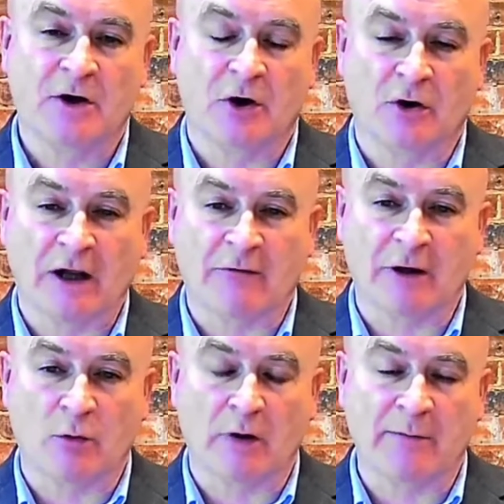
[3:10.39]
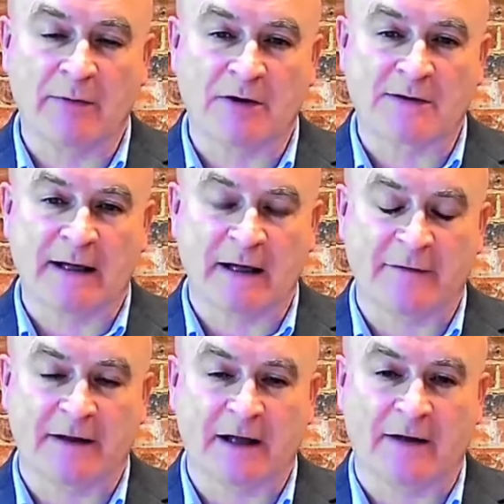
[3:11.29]
on our railway because they have
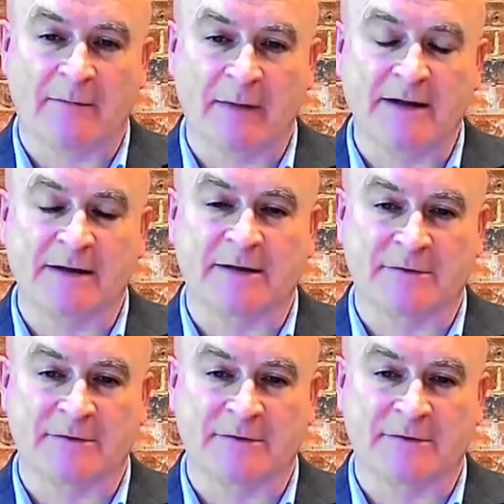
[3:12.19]
to cut the maintenance